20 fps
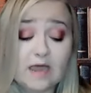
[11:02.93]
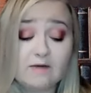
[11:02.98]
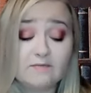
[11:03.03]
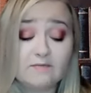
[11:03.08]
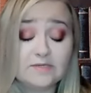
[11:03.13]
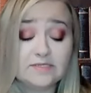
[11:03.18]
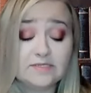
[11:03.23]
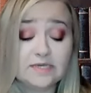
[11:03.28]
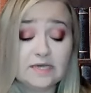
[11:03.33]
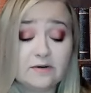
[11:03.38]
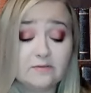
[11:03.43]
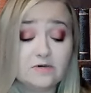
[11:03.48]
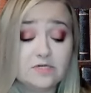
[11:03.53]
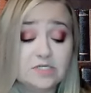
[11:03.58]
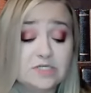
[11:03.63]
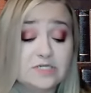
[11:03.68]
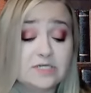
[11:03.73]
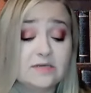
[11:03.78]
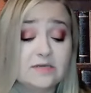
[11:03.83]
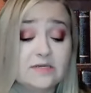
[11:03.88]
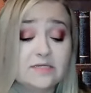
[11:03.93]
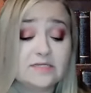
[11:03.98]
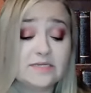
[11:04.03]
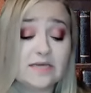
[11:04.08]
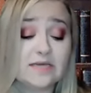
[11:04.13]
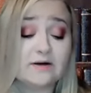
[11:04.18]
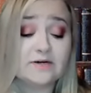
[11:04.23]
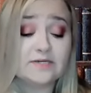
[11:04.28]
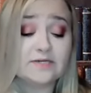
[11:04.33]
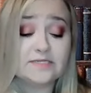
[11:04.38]
half of the sandwich still in
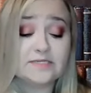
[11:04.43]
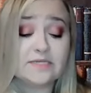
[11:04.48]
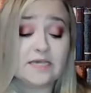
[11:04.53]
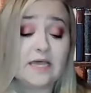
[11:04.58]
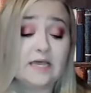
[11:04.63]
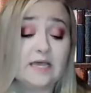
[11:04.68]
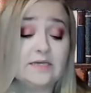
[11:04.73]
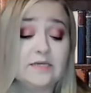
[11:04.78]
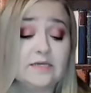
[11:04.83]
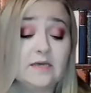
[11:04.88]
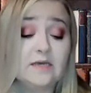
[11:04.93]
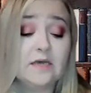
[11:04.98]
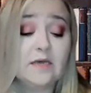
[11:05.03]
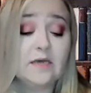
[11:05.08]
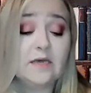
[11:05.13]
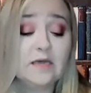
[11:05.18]
Cyrus's hand.